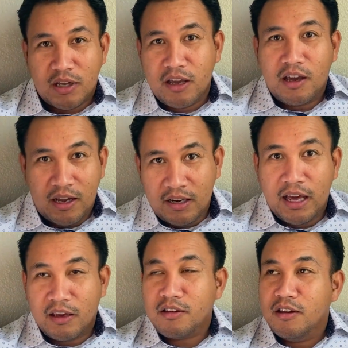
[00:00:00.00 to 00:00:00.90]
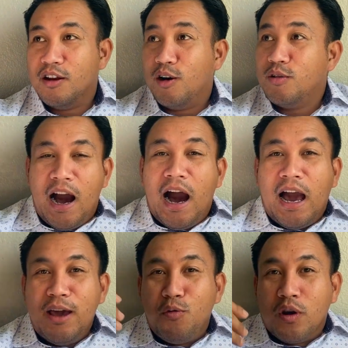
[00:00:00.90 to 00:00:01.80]
I like,
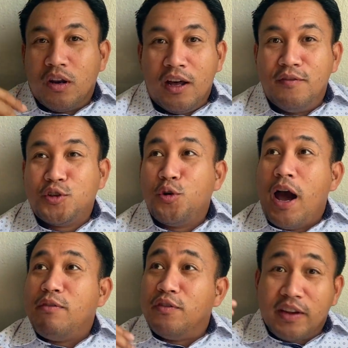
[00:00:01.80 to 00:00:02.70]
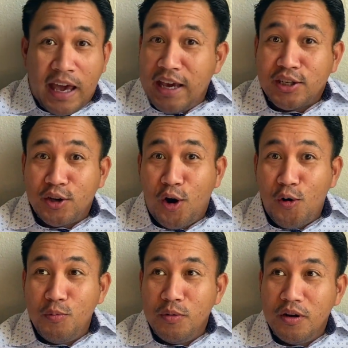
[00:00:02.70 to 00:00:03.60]
I would love to have a vacation
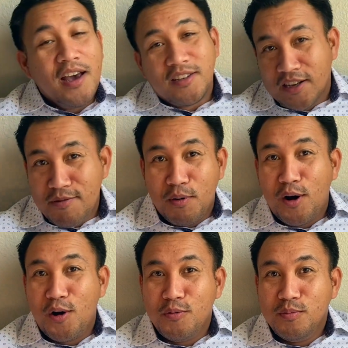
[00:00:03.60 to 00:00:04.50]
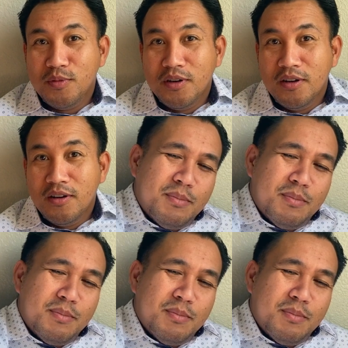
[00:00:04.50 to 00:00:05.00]
home as a NEPA home. Yeah.